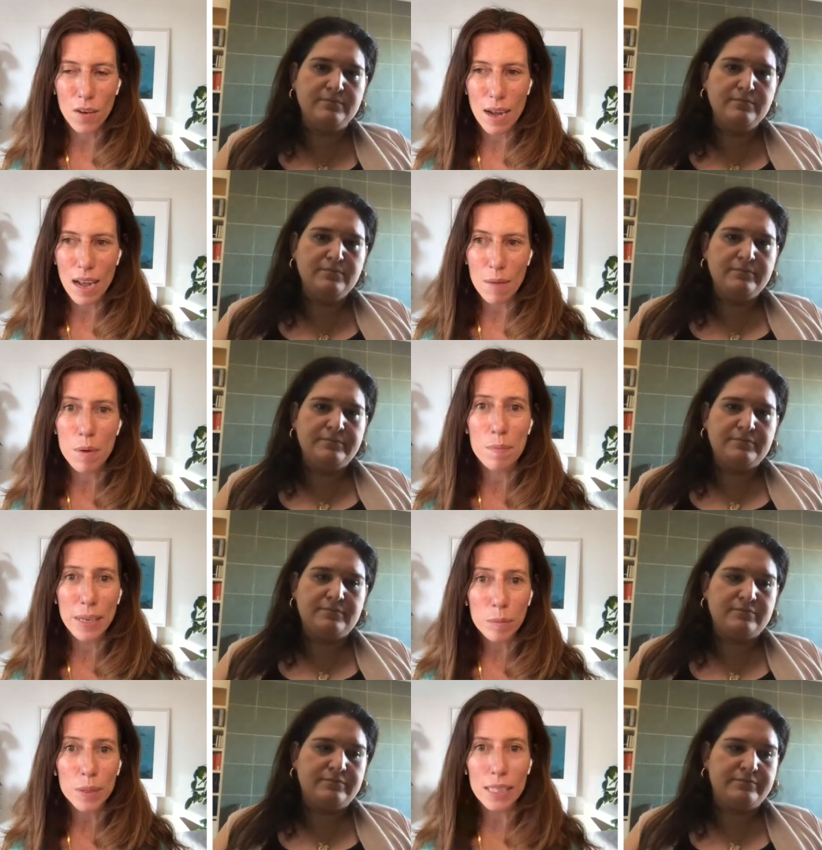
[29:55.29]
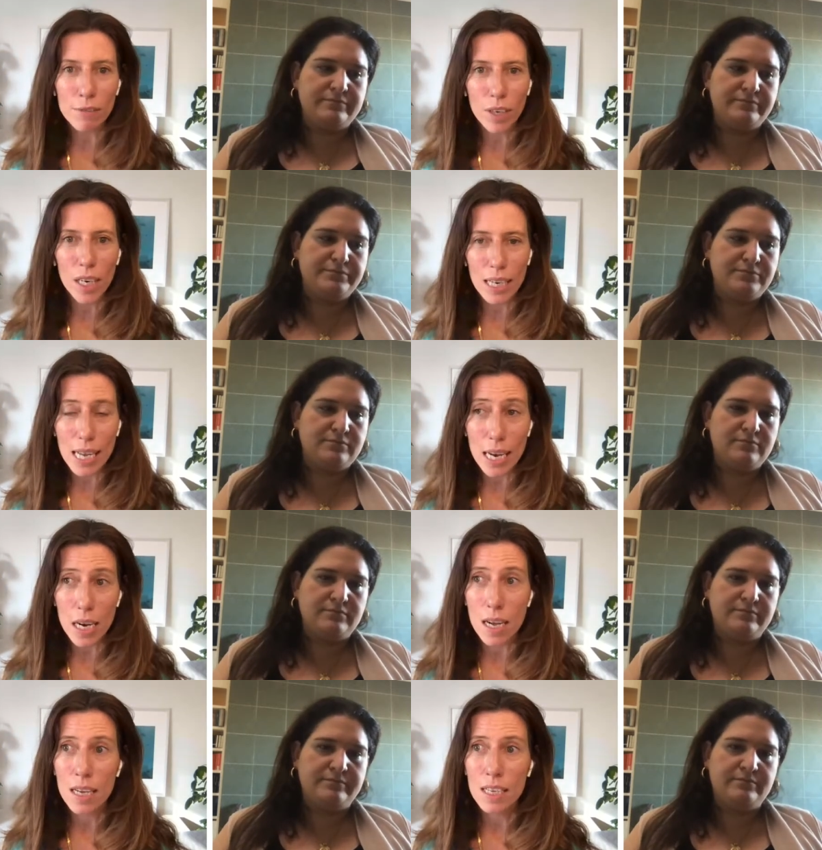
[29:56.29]
Speaker 1: no, I, I'm a big believer
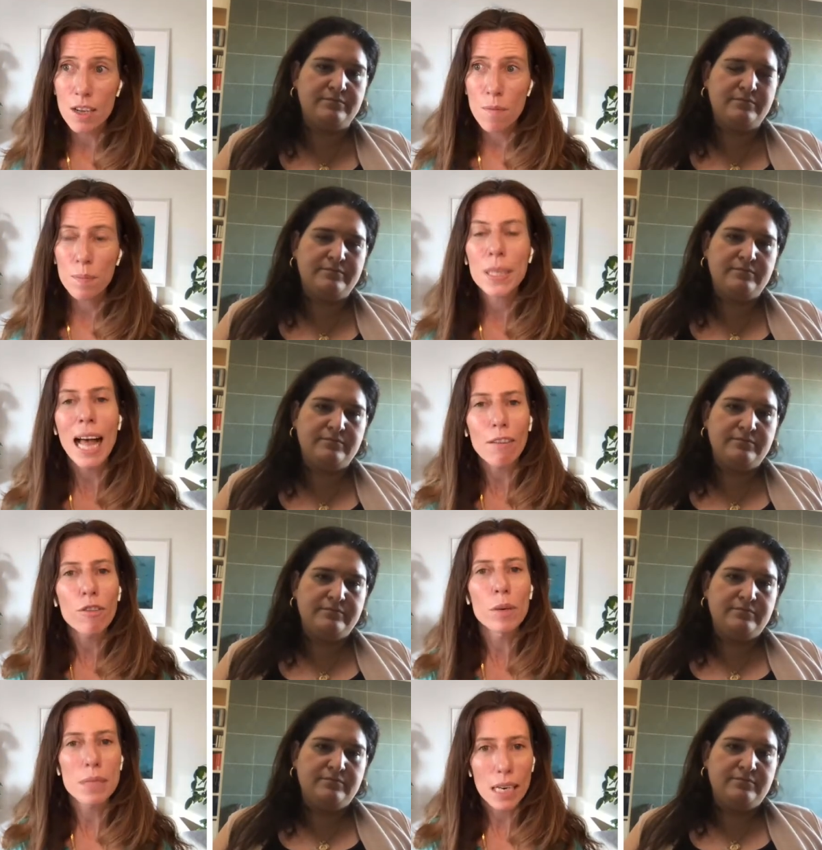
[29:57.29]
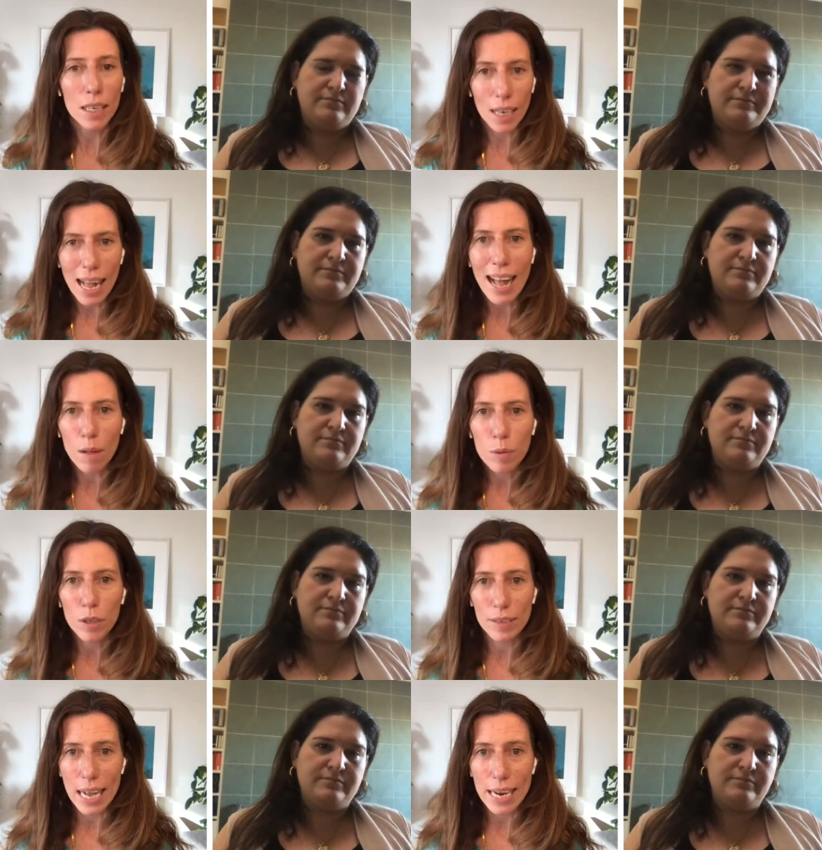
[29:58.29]
in platforms that are going to help
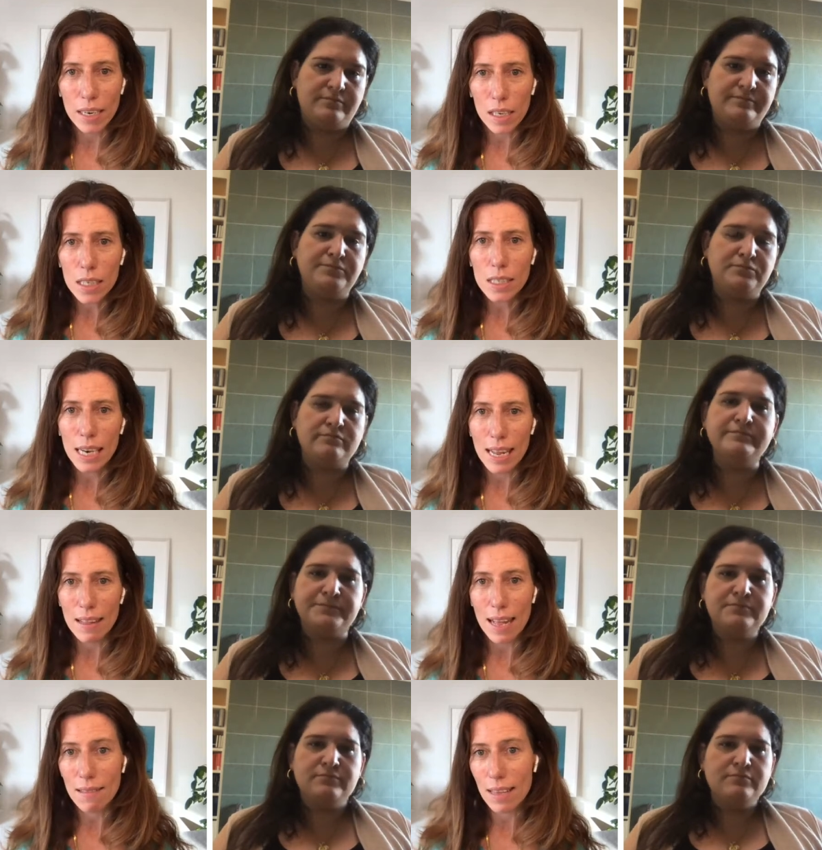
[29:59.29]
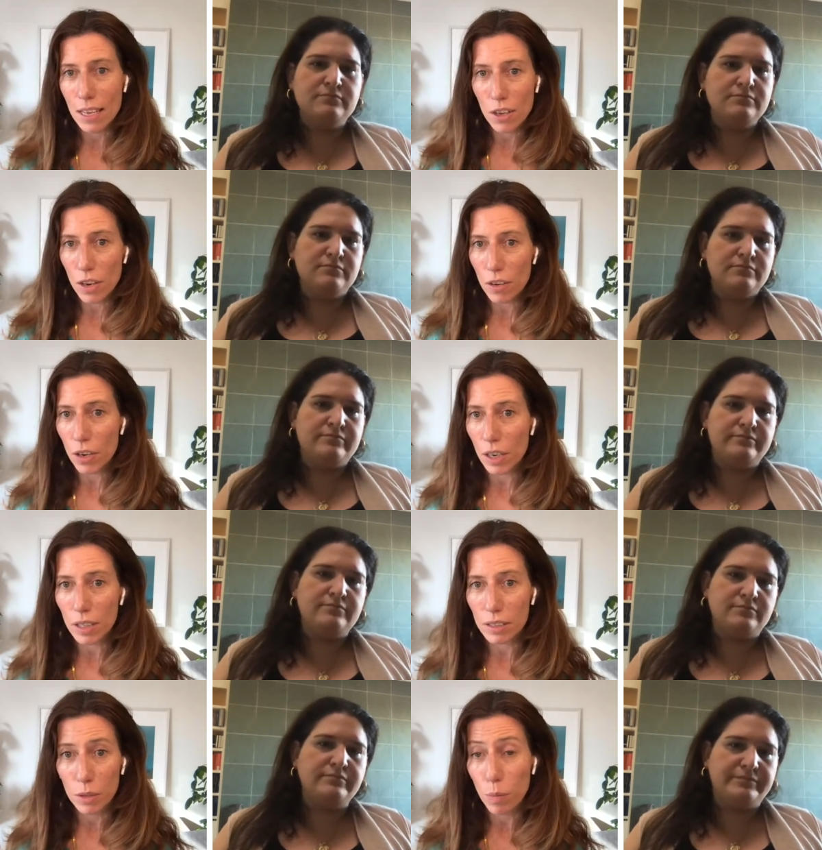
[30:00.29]
creators and I, I think you know
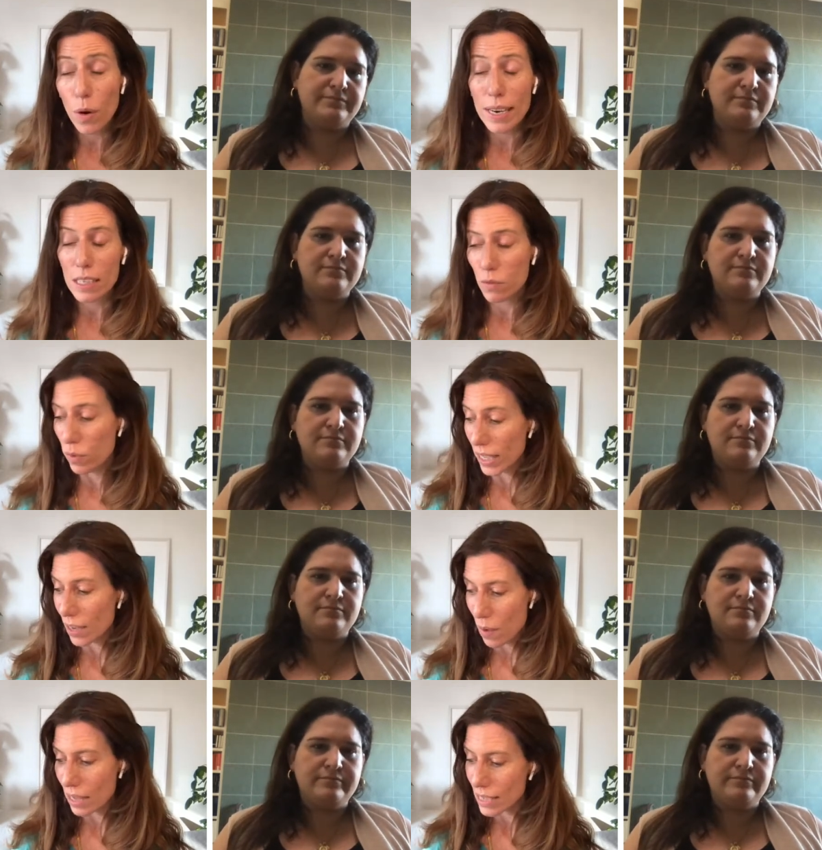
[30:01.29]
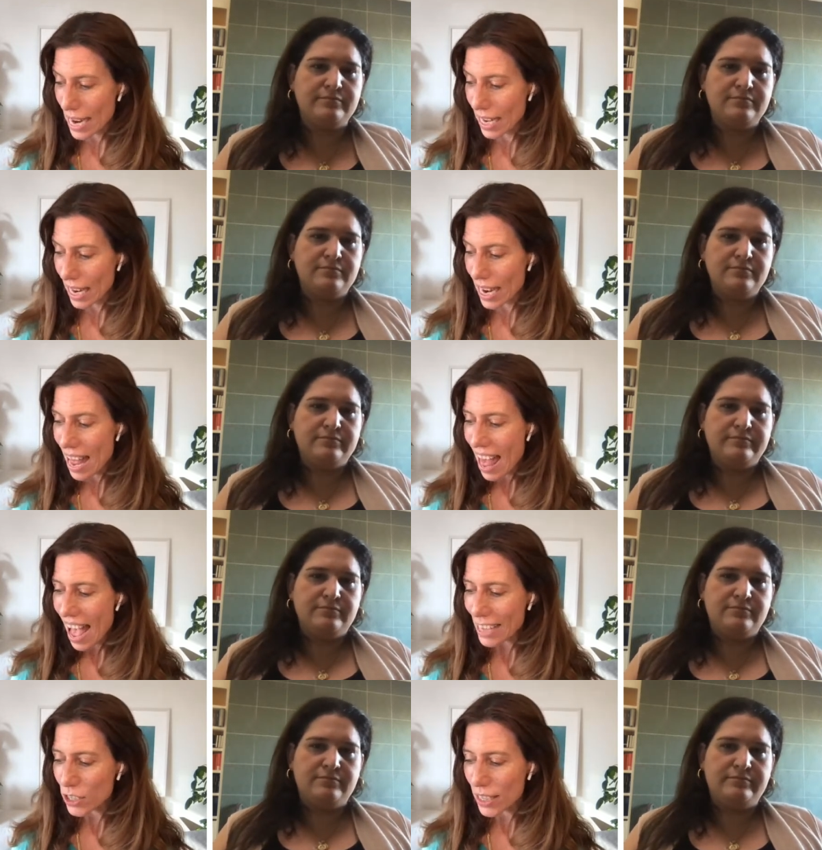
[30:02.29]
your your point is really well taken
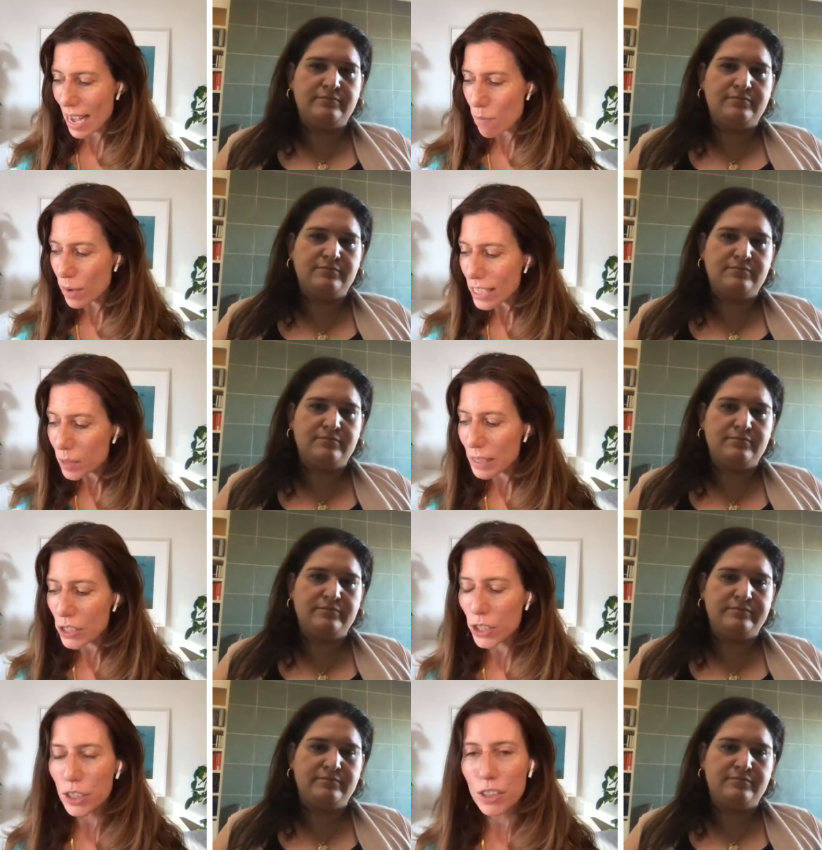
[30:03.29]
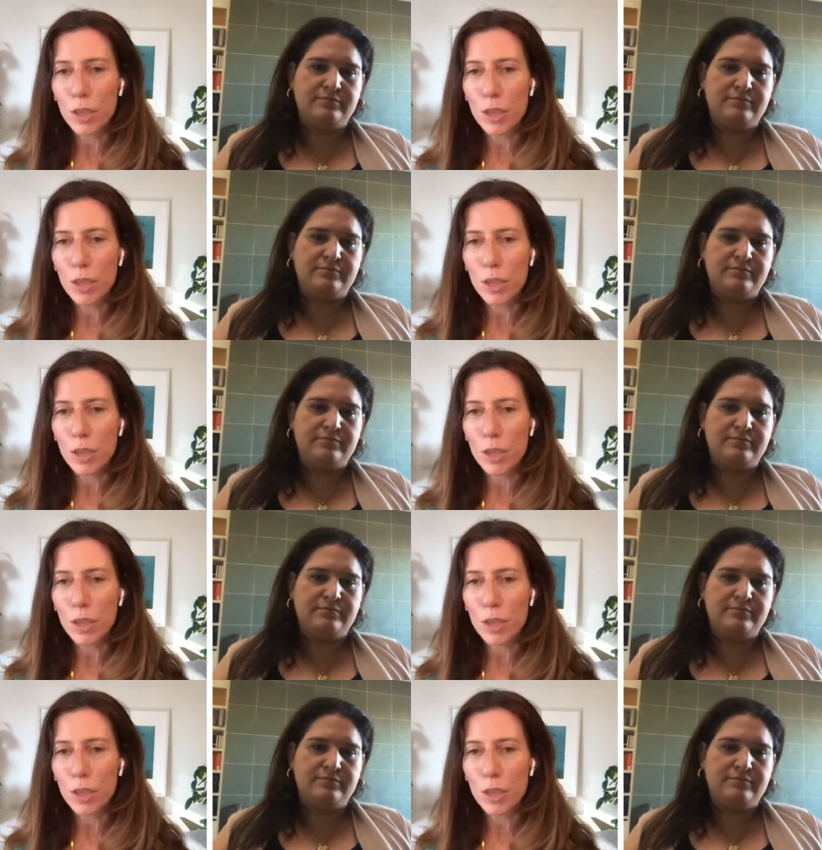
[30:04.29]
and so that brings me to